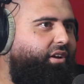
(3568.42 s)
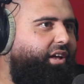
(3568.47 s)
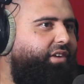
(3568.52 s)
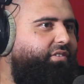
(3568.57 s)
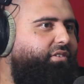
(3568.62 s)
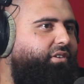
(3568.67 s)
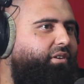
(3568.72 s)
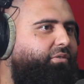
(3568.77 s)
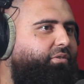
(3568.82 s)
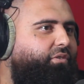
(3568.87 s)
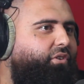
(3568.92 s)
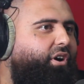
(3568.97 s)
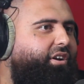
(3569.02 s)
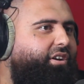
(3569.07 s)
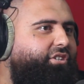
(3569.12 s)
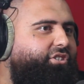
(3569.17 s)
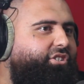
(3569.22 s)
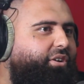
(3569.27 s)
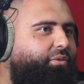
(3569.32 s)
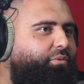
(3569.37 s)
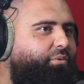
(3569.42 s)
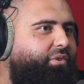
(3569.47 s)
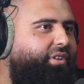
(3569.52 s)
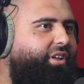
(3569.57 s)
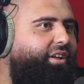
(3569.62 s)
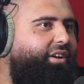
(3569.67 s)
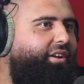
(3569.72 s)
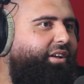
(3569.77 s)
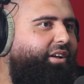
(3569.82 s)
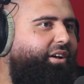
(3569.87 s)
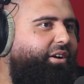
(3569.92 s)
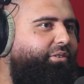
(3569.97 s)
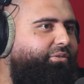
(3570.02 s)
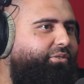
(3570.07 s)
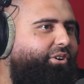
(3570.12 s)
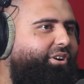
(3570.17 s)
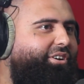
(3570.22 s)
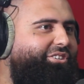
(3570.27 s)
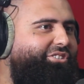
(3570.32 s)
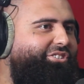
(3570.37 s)
having a fighter jet without a
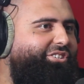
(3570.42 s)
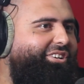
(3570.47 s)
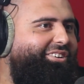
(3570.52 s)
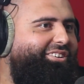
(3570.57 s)
fighter jet,